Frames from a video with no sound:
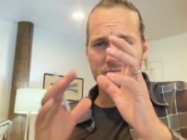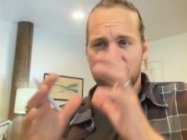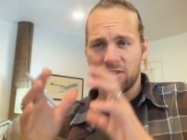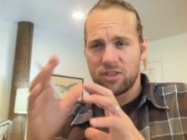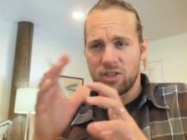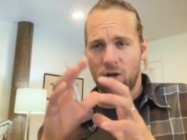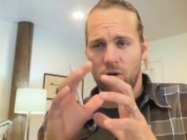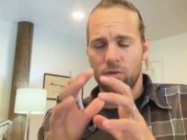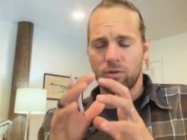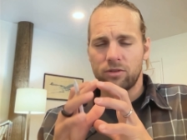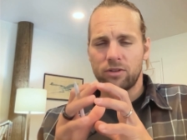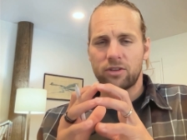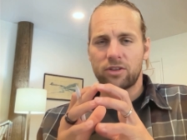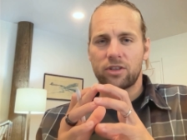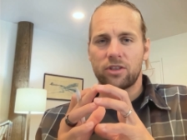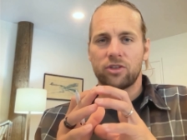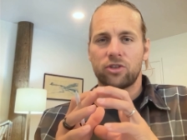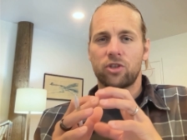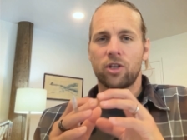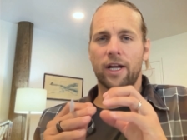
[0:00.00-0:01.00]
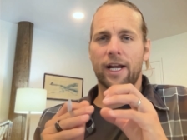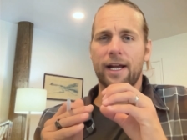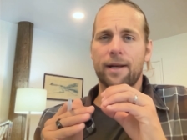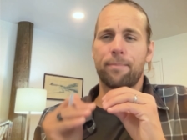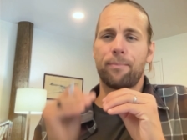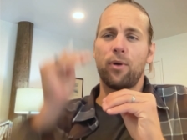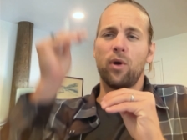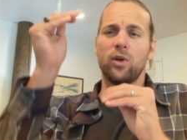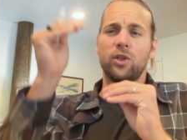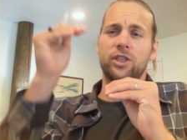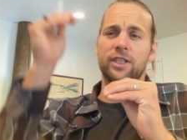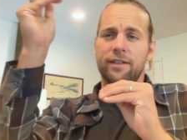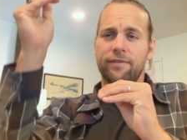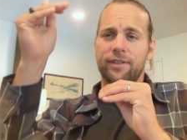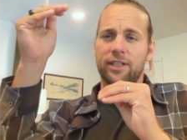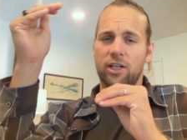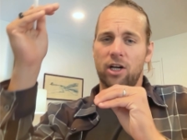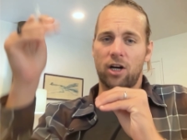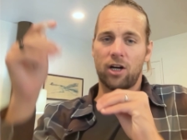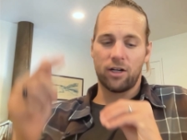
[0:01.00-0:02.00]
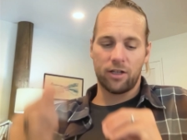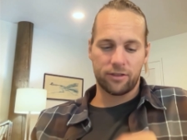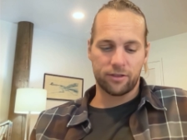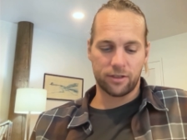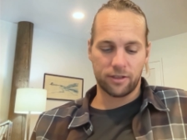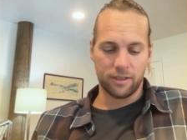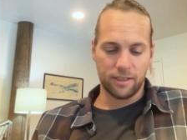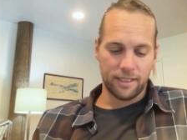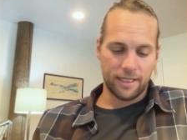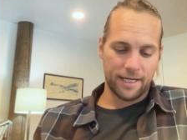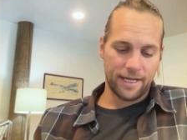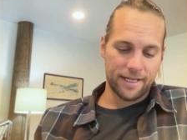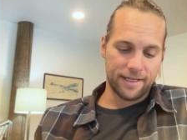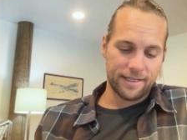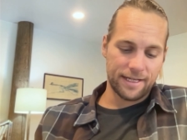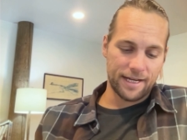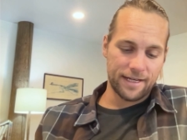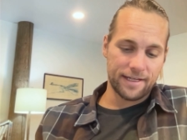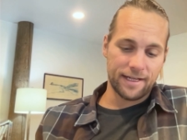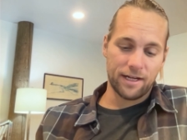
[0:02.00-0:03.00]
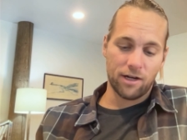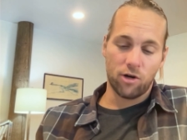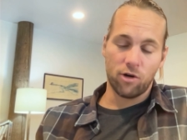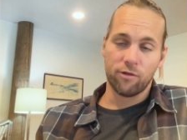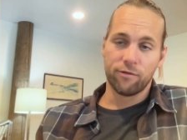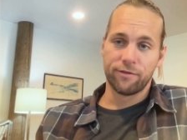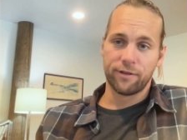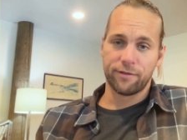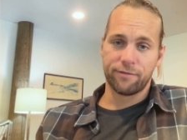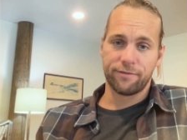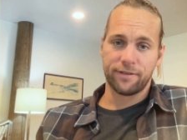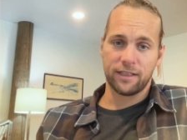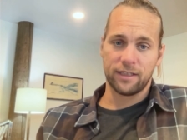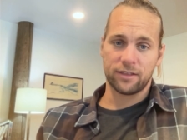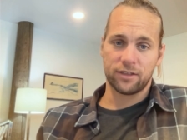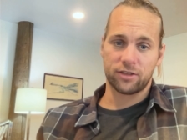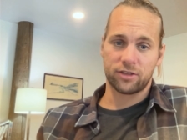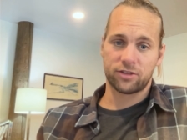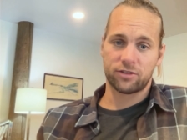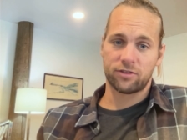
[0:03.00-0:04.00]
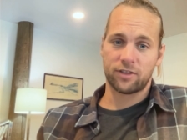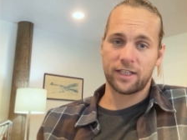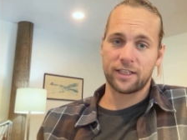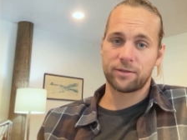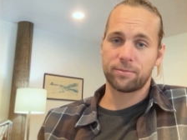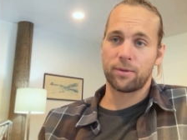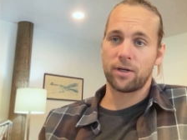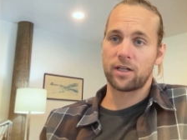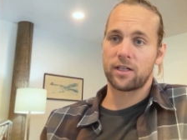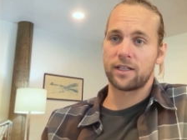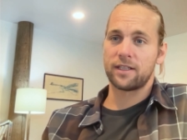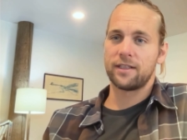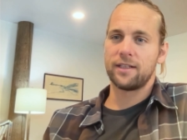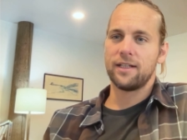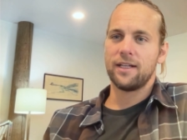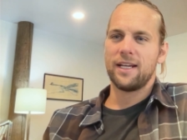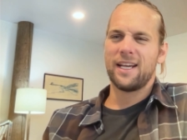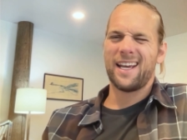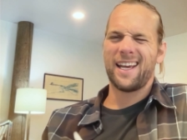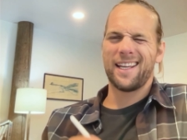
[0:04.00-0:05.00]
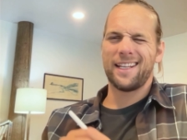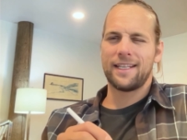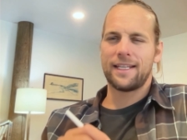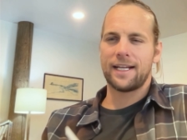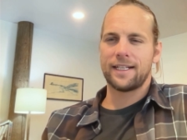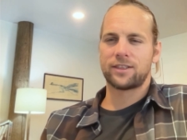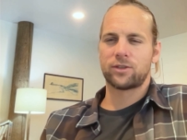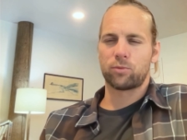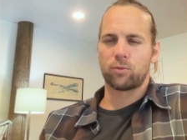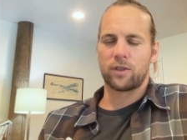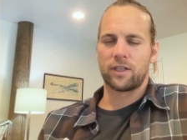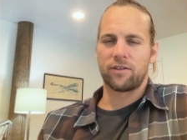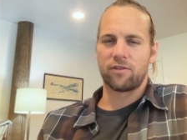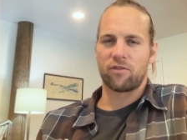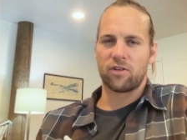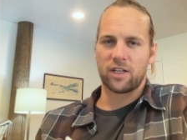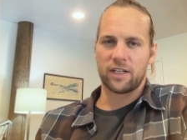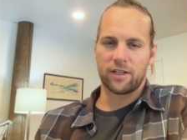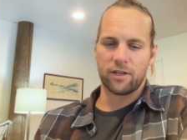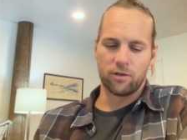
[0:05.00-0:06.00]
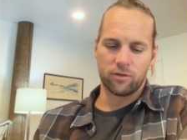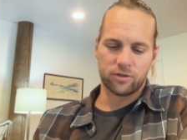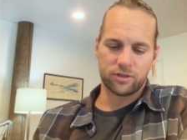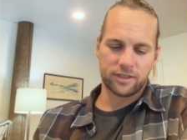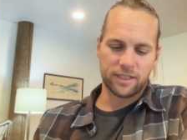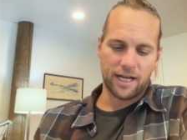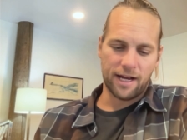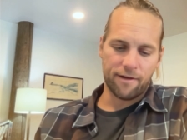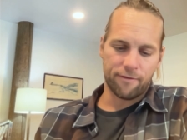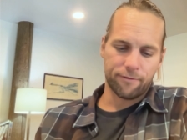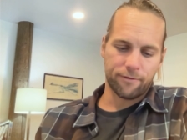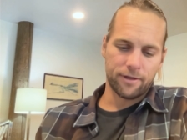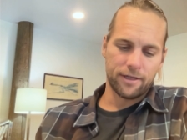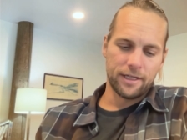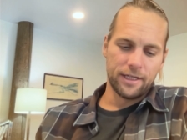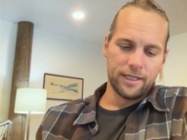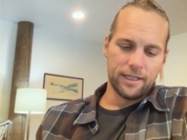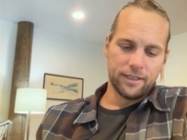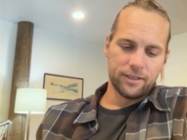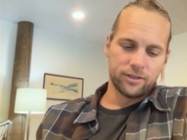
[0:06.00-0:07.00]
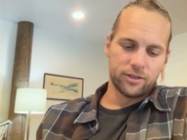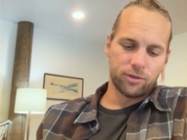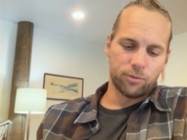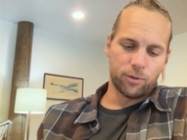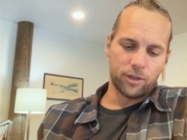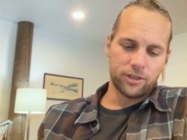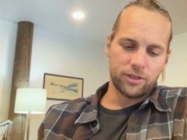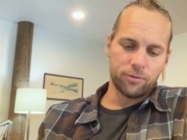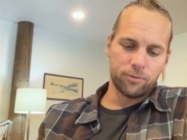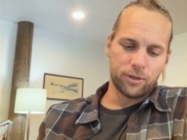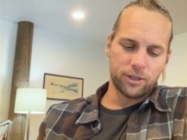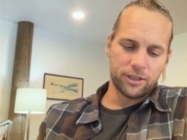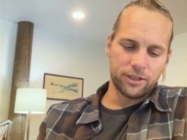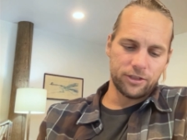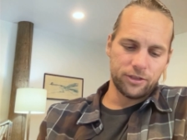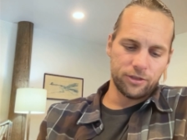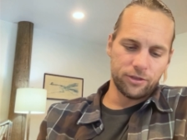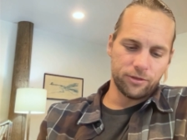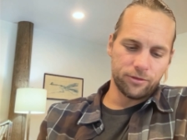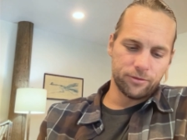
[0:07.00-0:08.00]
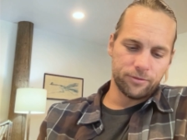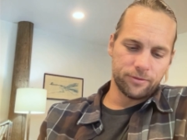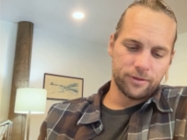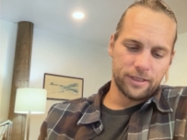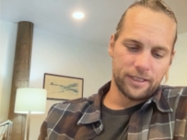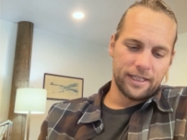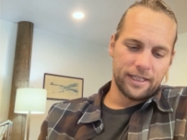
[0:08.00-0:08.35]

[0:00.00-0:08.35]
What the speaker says: zones, so I gotta push even harder, and then they overfill their stress bucket, and that's where it really goes south. So what you want to do,